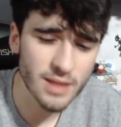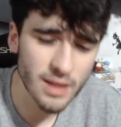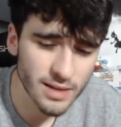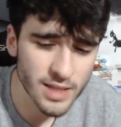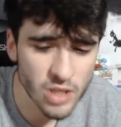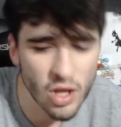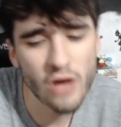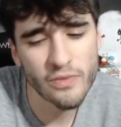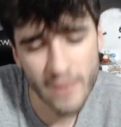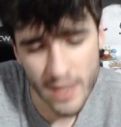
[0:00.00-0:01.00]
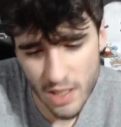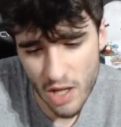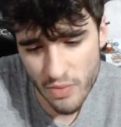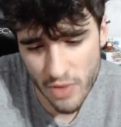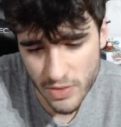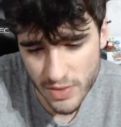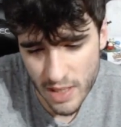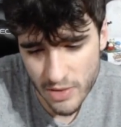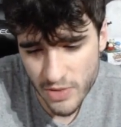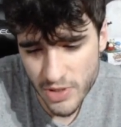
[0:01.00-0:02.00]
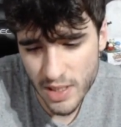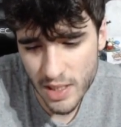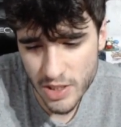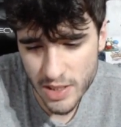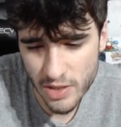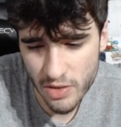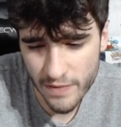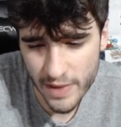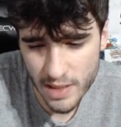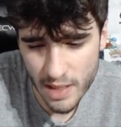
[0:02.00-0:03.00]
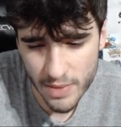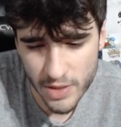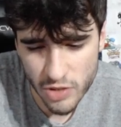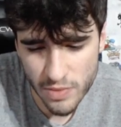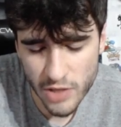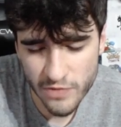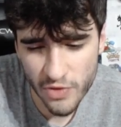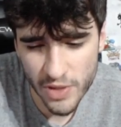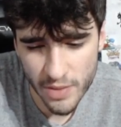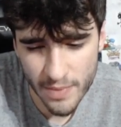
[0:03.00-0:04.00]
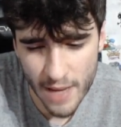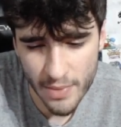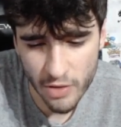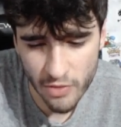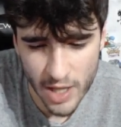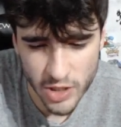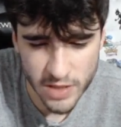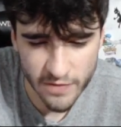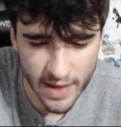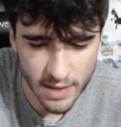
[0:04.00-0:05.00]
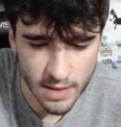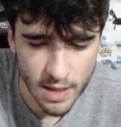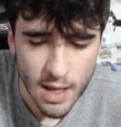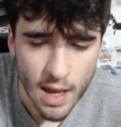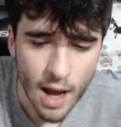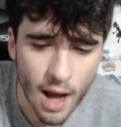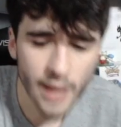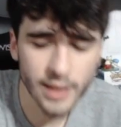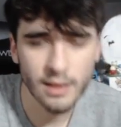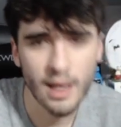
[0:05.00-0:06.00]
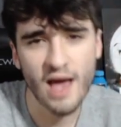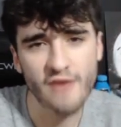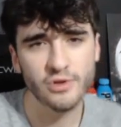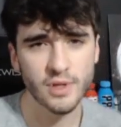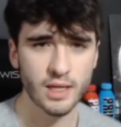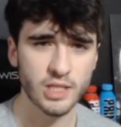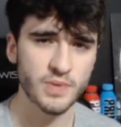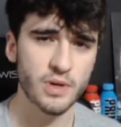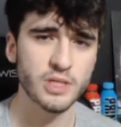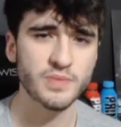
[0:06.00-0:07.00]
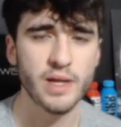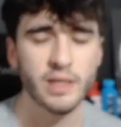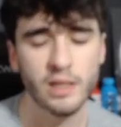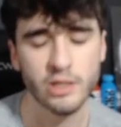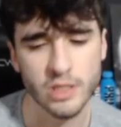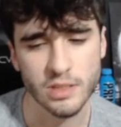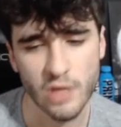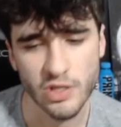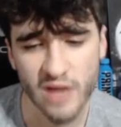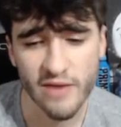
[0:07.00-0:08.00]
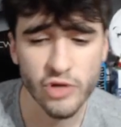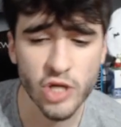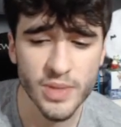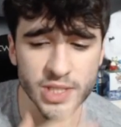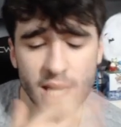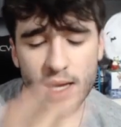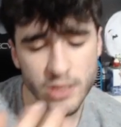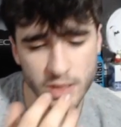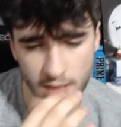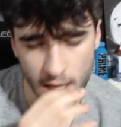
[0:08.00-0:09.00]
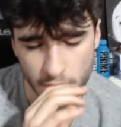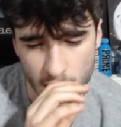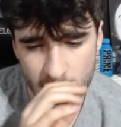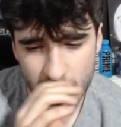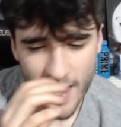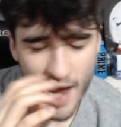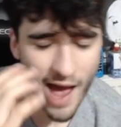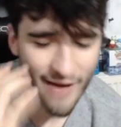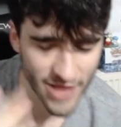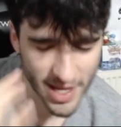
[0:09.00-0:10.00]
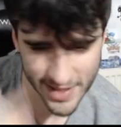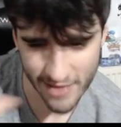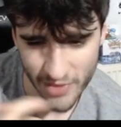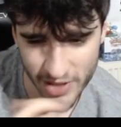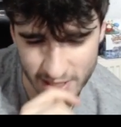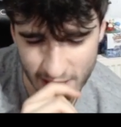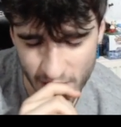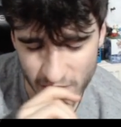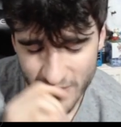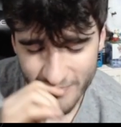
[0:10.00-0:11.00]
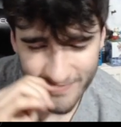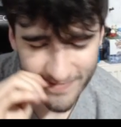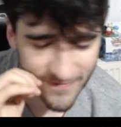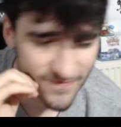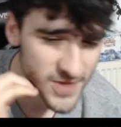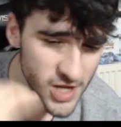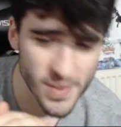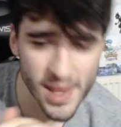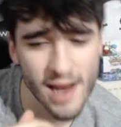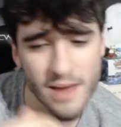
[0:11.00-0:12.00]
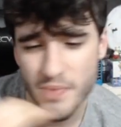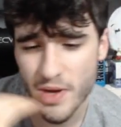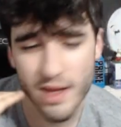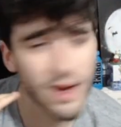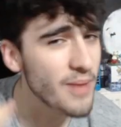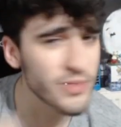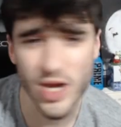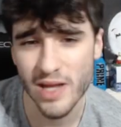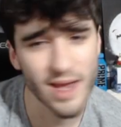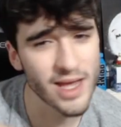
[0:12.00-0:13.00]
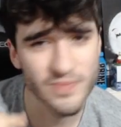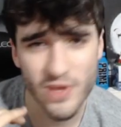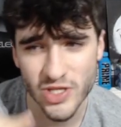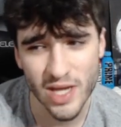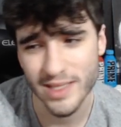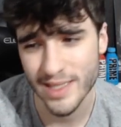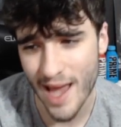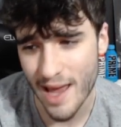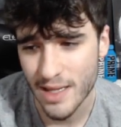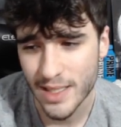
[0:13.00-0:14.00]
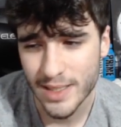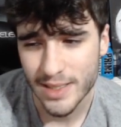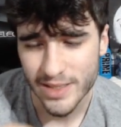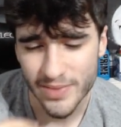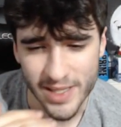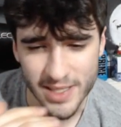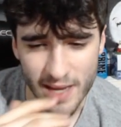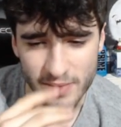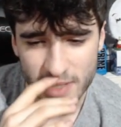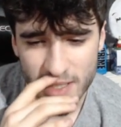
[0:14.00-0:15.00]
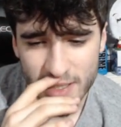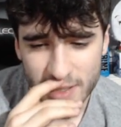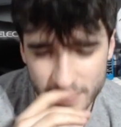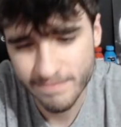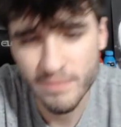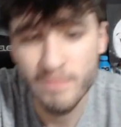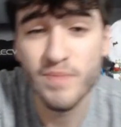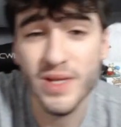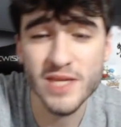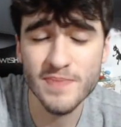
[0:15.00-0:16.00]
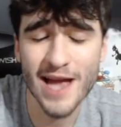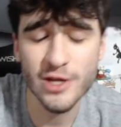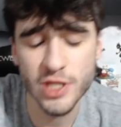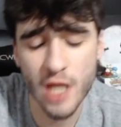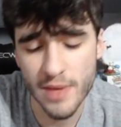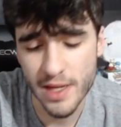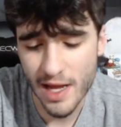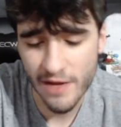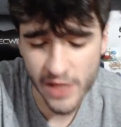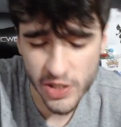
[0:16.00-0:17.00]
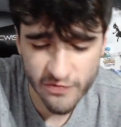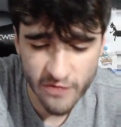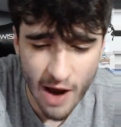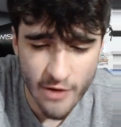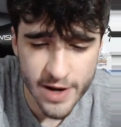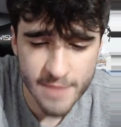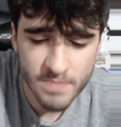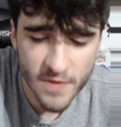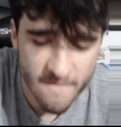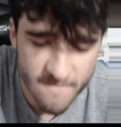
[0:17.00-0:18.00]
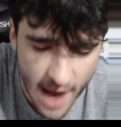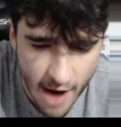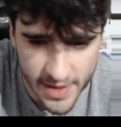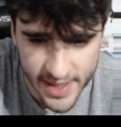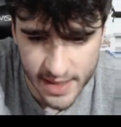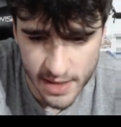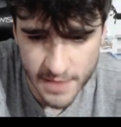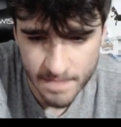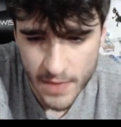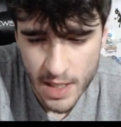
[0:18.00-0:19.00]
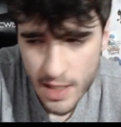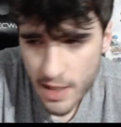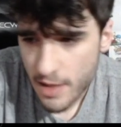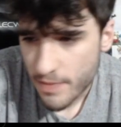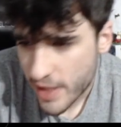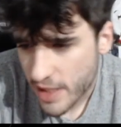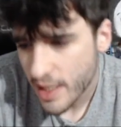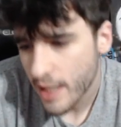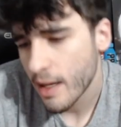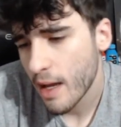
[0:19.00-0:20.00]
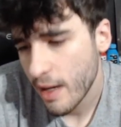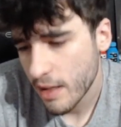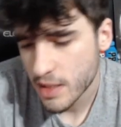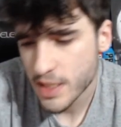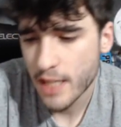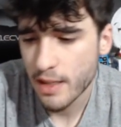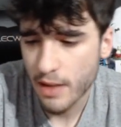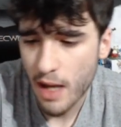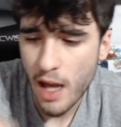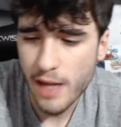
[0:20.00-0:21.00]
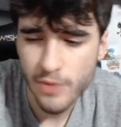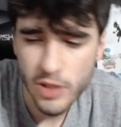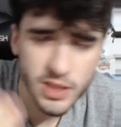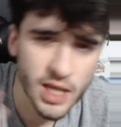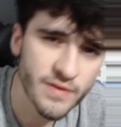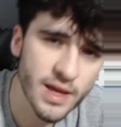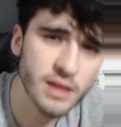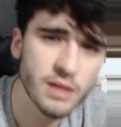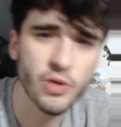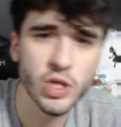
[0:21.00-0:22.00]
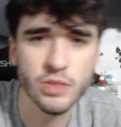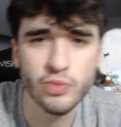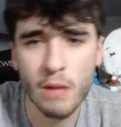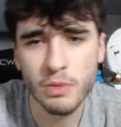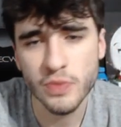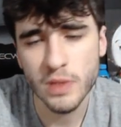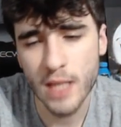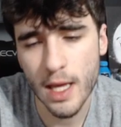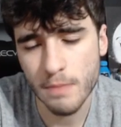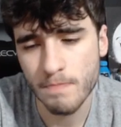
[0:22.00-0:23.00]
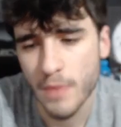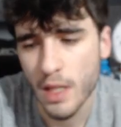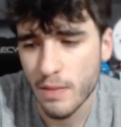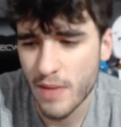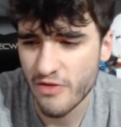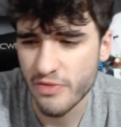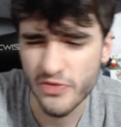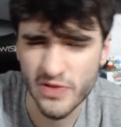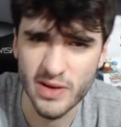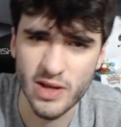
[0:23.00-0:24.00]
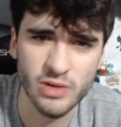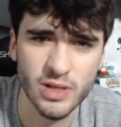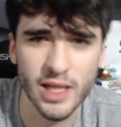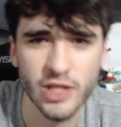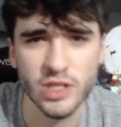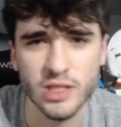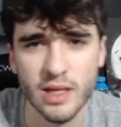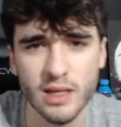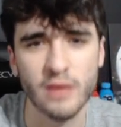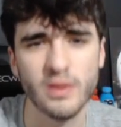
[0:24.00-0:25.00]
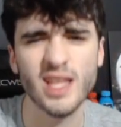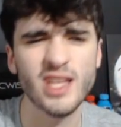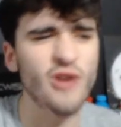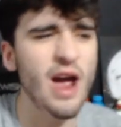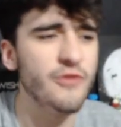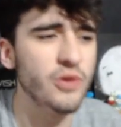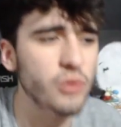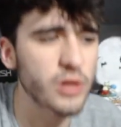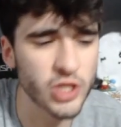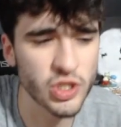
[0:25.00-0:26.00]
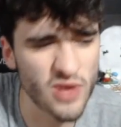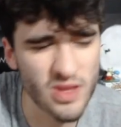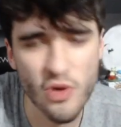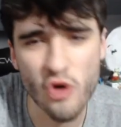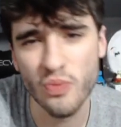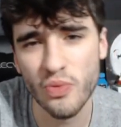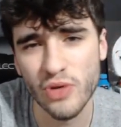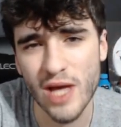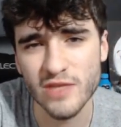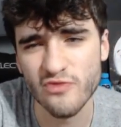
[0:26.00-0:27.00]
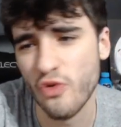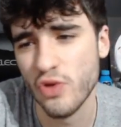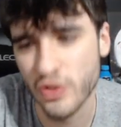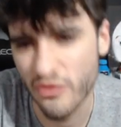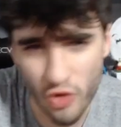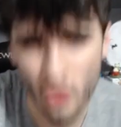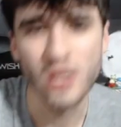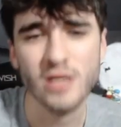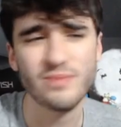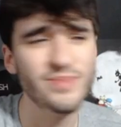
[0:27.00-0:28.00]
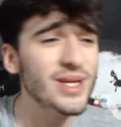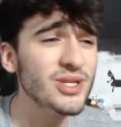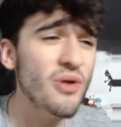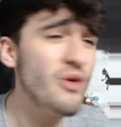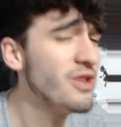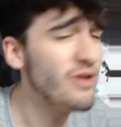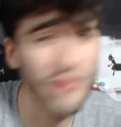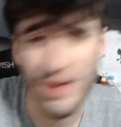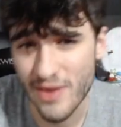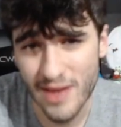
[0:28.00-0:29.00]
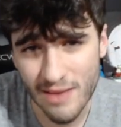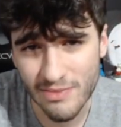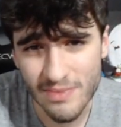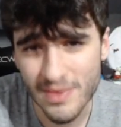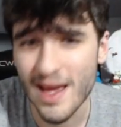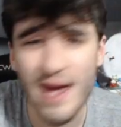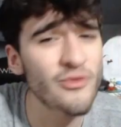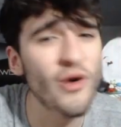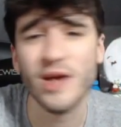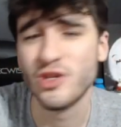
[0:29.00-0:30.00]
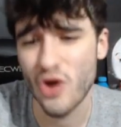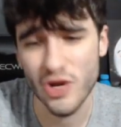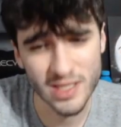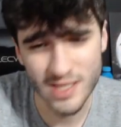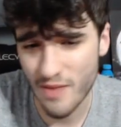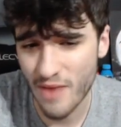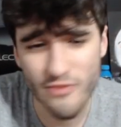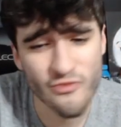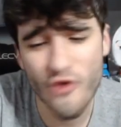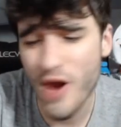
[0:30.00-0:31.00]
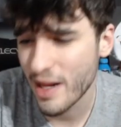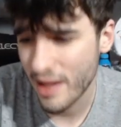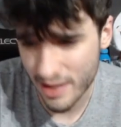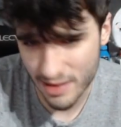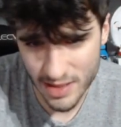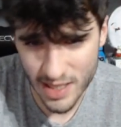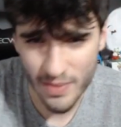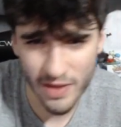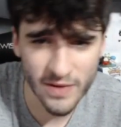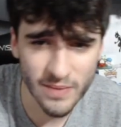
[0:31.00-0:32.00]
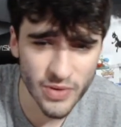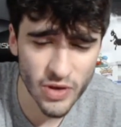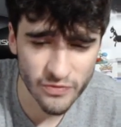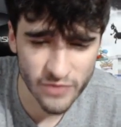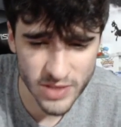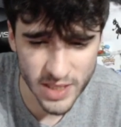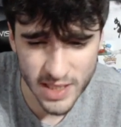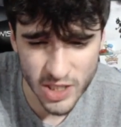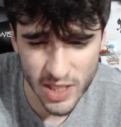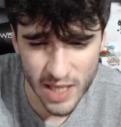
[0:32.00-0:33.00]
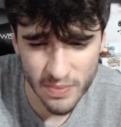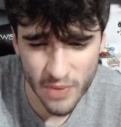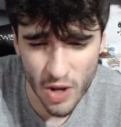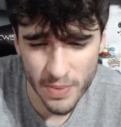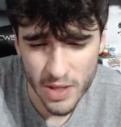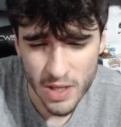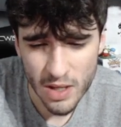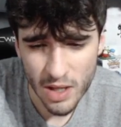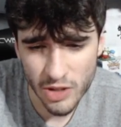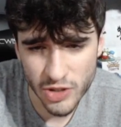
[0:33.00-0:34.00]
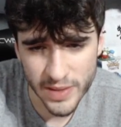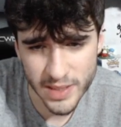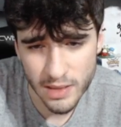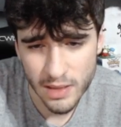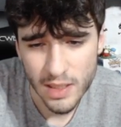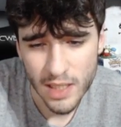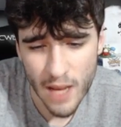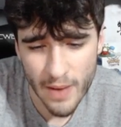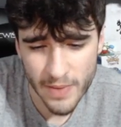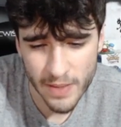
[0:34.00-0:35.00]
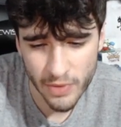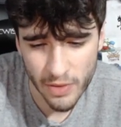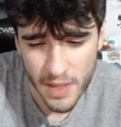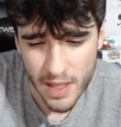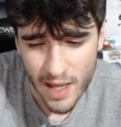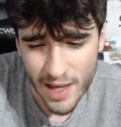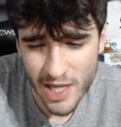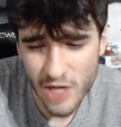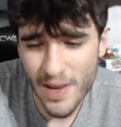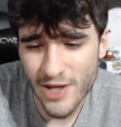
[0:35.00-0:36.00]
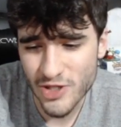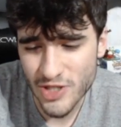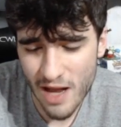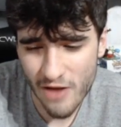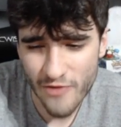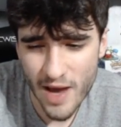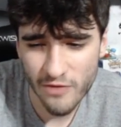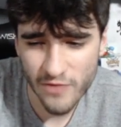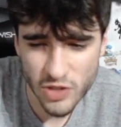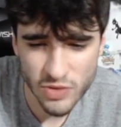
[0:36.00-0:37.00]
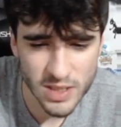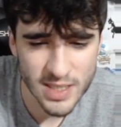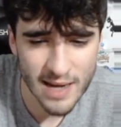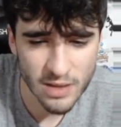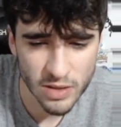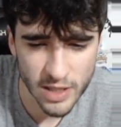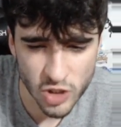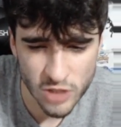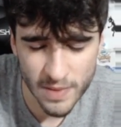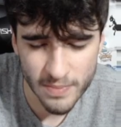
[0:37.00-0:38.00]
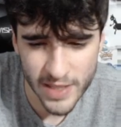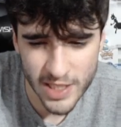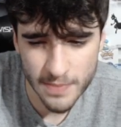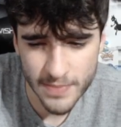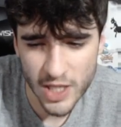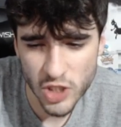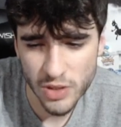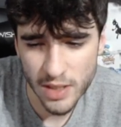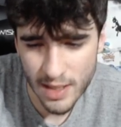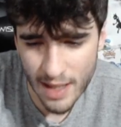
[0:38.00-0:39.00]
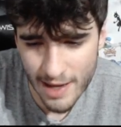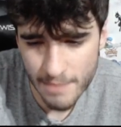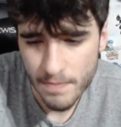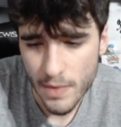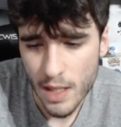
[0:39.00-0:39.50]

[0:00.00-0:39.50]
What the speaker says: There's a lot of problems with the game. So most of the glitches don't affect the gameplay too much. Falling out the map and crashes affect it. I haven't experienced many glitches, to be honest with you. I've only got about 10 hours of the game. I haven't had time to play this game much. I'm fuming at it, but like I'm trying to get as much time as I can to play these games. But this patch is coming in, and I think it's very, very needed. Because like I understand, like I personally haven't had any personal problems with the game, apart from a few little glitches, like graphical glitches where the Pokeball hasn't formed before. But that's not going to affect the game. I'm quite enjoying this game. I'm really liking this game. I think Pearl Enthusiast actually had a pop on Twitter about people. Again, you bash on Scarlet and Violet visuals and technical issues, but please don't bash on the game.